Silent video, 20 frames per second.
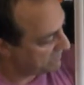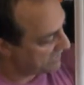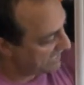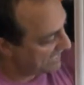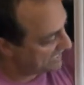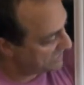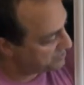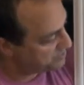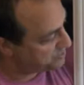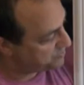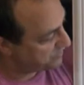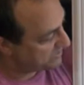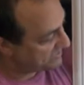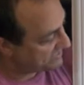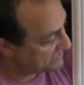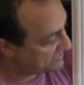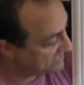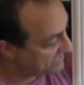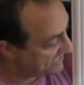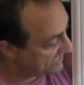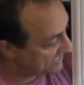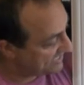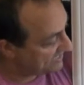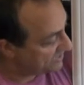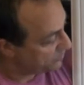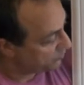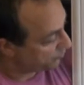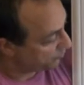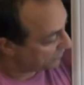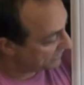And as you can see,
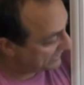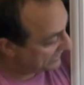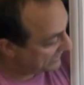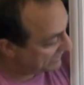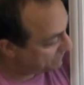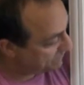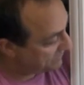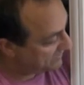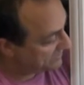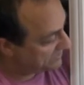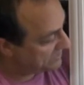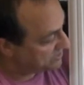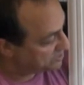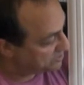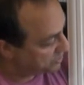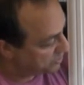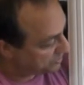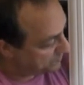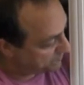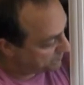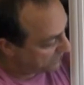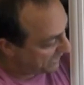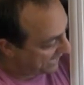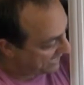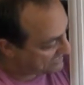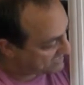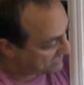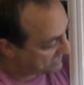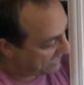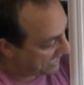we're keeping these good
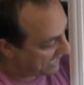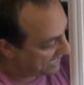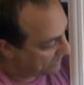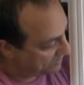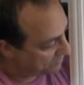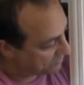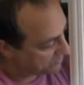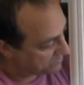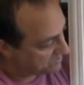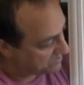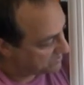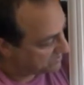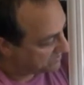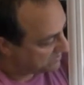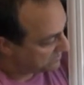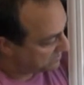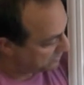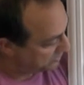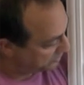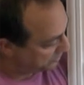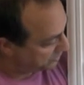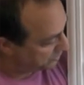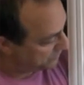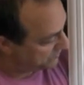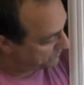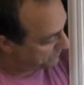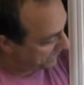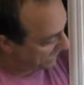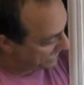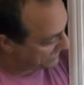passing angles.
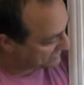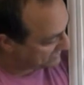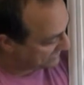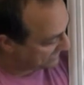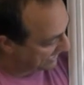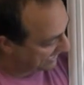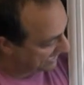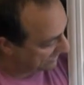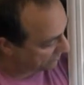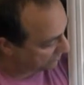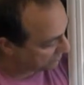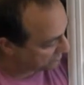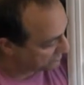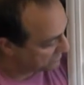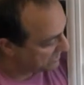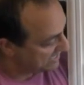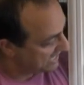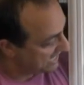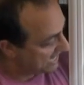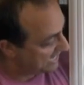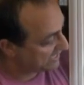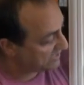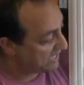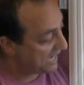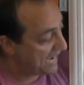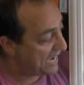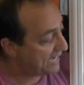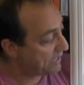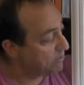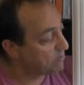Good passing angles. And
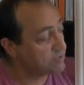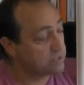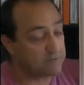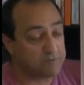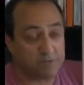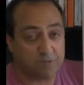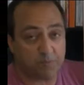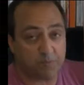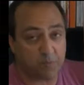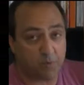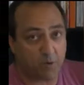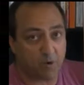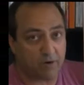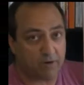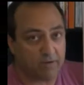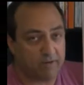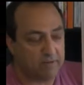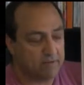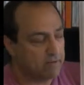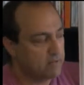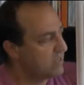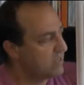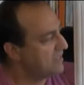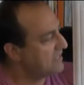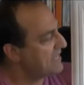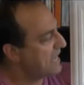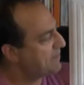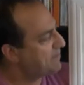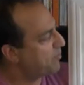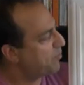angles of support.
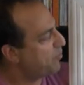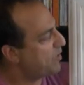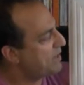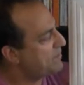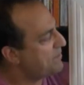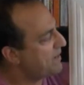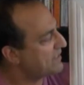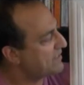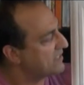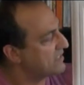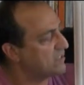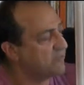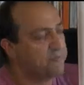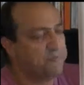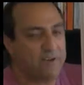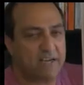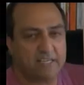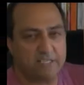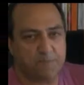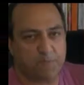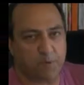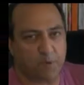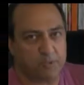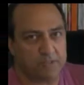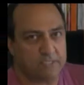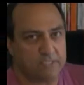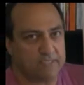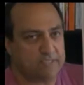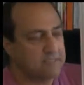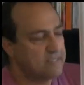Yeah, but what about the defense
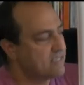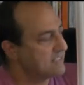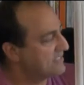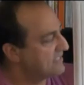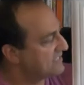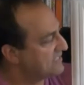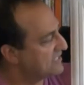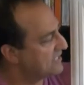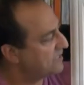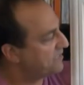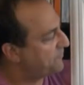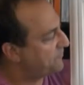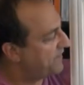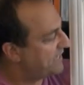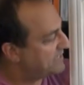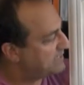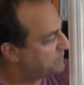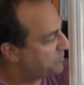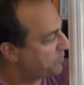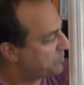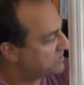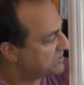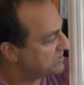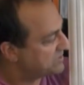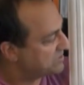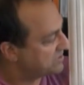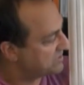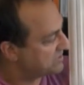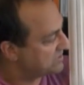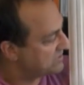person? Does the defense person
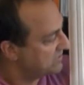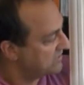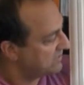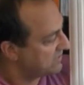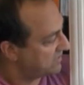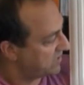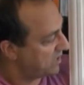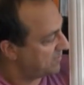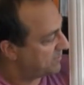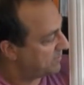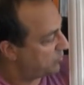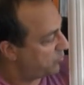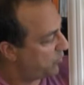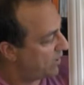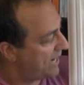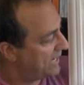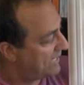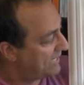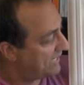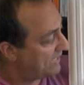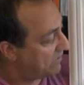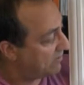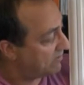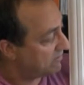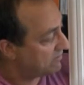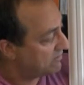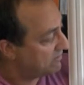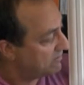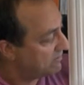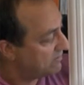just come and wait here?
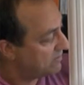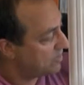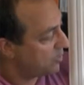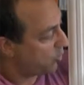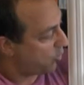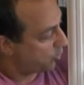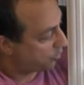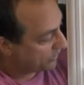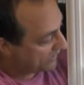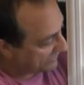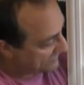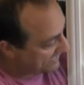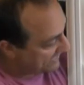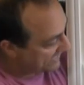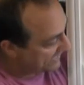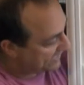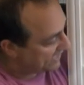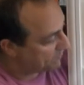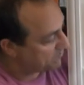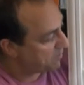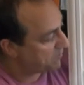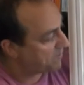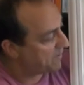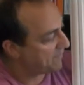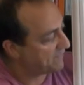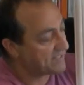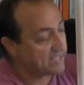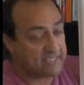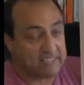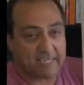Or can they come up on
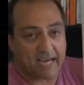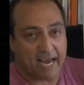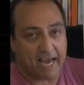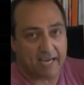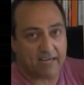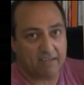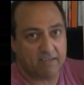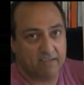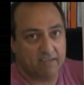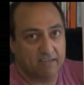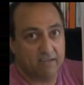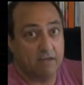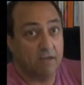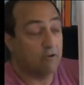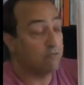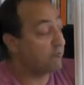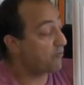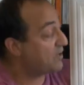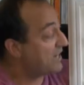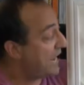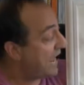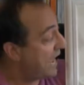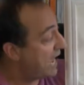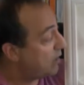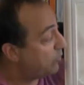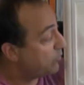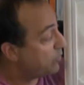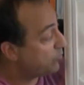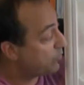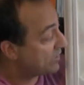the attack? For
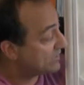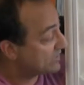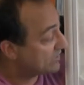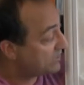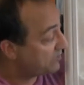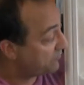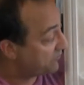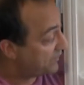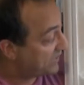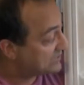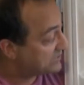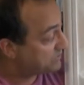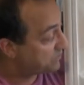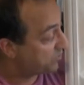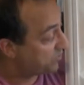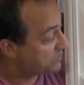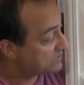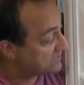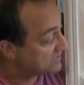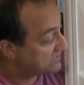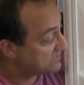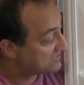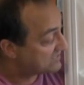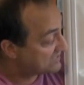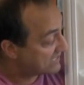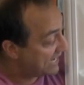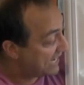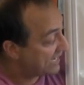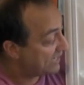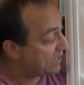now, we want the defense person to
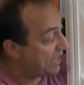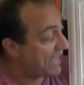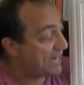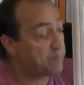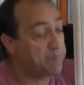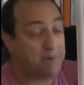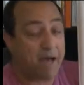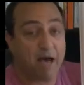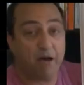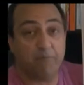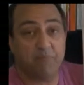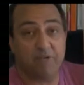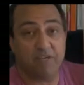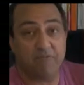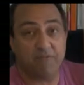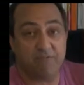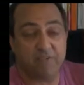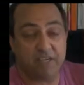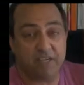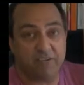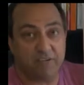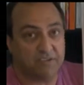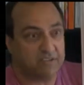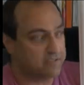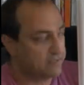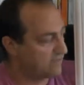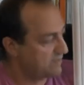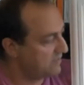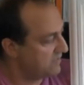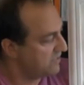stay at about midfield,
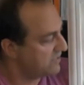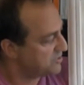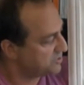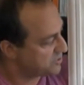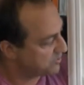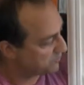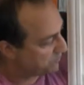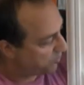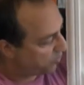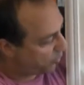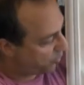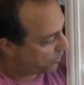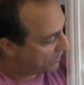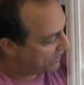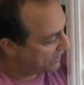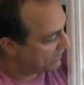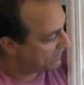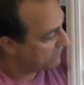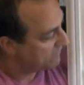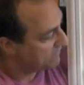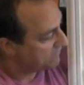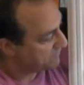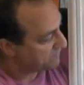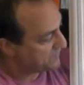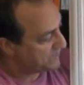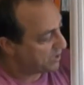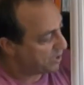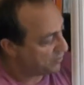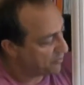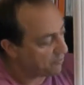supporting
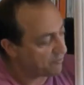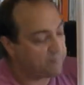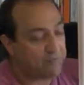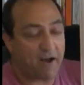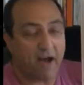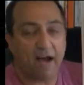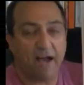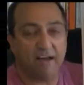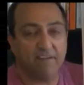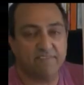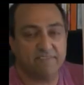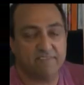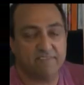the other 5.